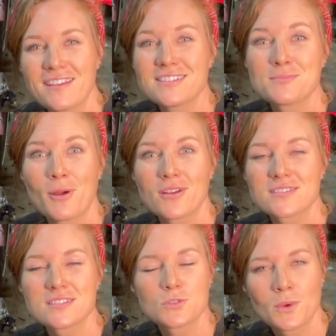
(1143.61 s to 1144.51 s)

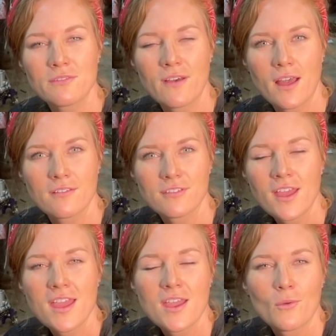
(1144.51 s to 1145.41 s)
Sparks 25
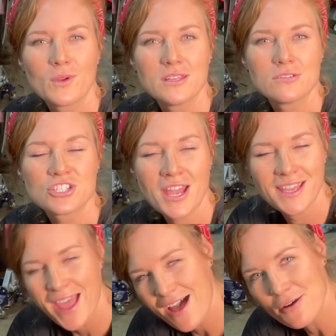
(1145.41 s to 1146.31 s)
when you check
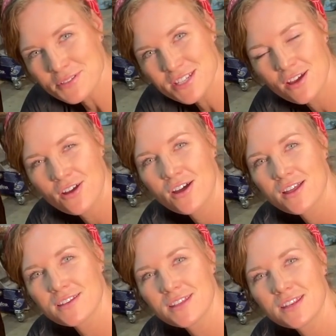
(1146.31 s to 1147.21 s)
out
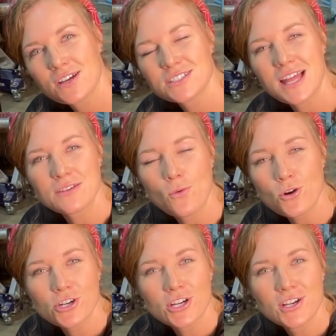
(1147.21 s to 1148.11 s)
on any online
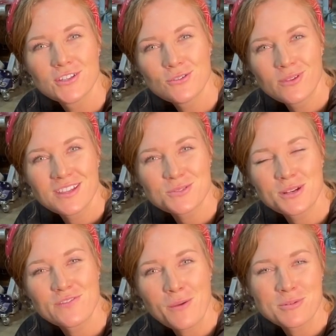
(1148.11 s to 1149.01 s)
order, you can get
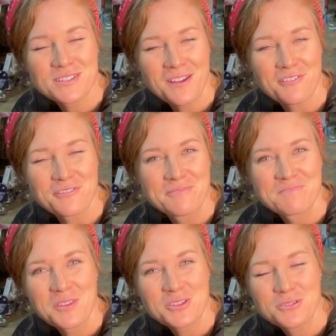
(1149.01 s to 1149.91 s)
25% off.
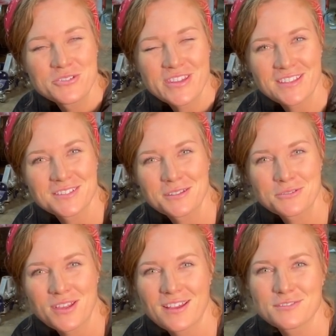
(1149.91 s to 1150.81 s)
Huge thanks to those
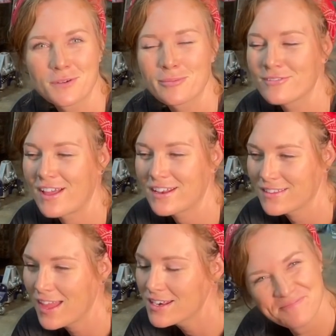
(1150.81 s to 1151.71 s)
guys for providing
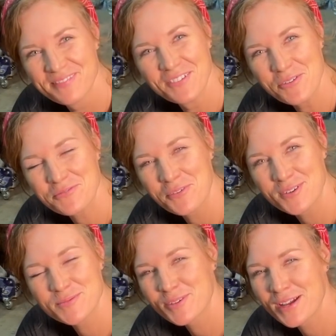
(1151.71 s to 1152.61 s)
that. Look forward
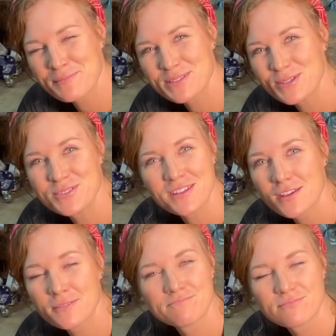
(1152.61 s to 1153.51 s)
to more episodes on
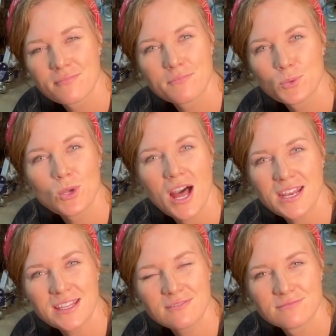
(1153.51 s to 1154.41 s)
the
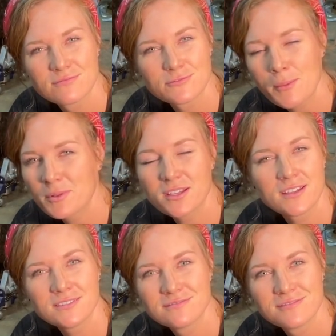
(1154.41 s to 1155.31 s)
Bugatti
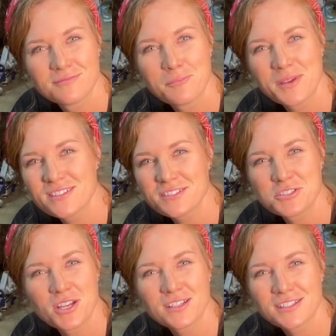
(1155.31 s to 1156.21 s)
replica, piece of
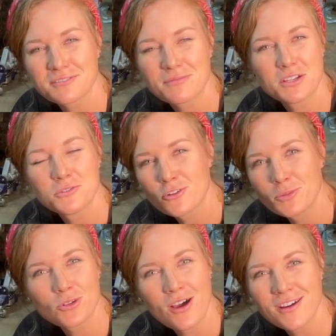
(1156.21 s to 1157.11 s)
junk, adorable
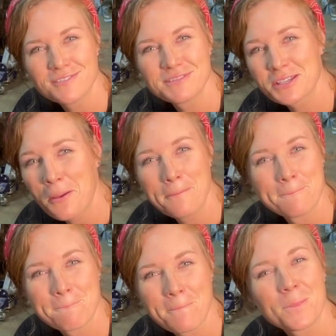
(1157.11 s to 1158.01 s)
car to come.
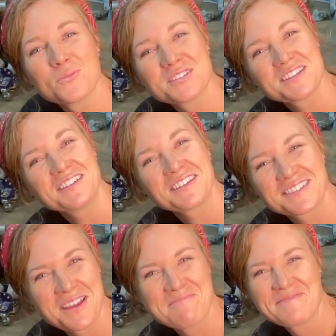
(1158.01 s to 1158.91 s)
We'll see y'all next time.